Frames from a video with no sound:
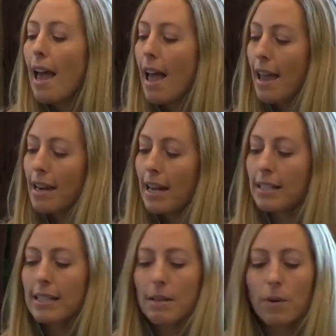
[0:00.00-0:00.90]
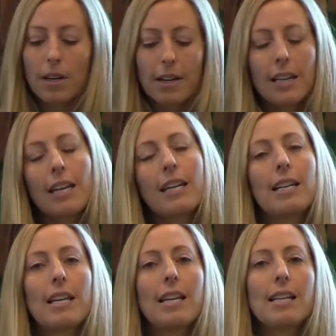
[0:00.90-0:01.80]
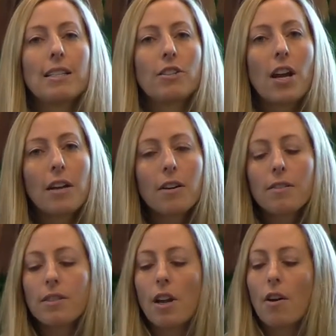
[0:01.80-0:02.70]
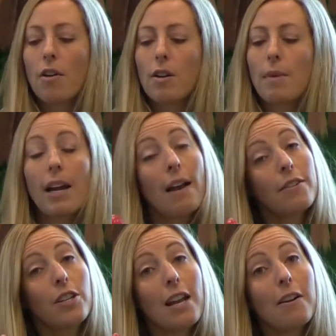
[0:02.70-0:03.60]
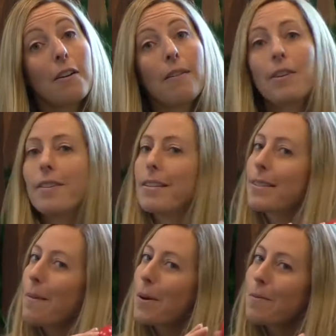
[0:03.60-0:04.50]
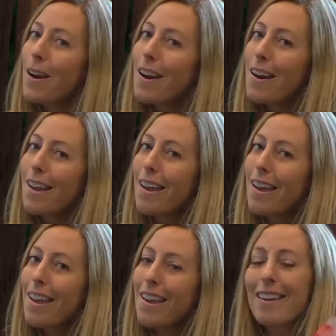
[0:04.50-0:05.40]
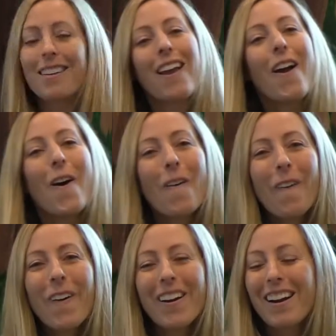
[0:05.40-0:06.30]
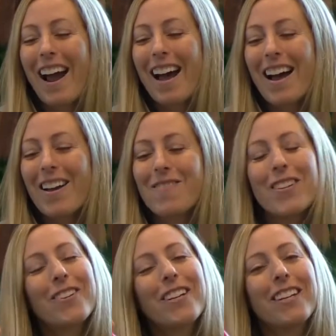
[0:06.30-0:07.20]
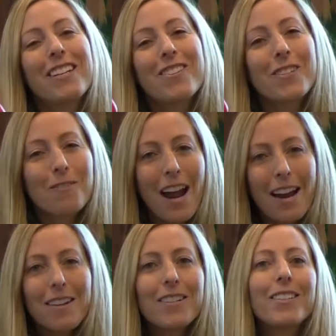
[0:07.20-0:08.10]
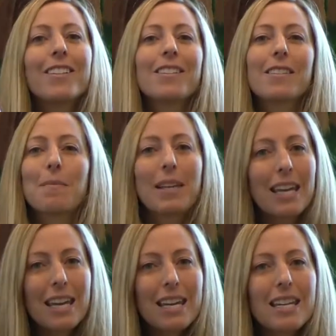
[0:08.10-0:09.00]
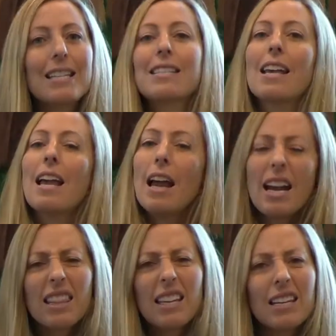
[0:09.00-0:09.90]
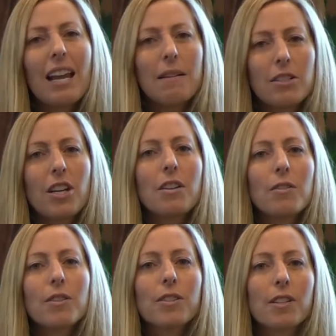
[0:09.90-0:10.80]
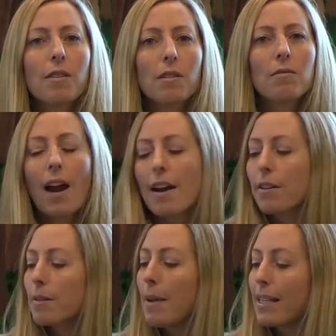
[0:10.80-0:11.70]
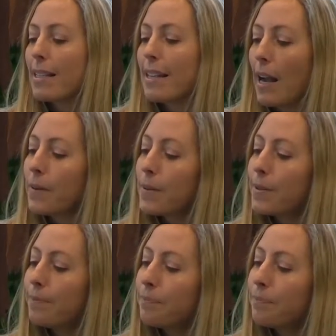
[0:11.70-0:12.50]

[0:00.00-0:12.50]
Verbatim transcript: And the next thing we're going to need is a shaker. So you might have a shaker if you did summer reading or um, you could use a rattle, some keys, anything that jingles or rattles makes a sound.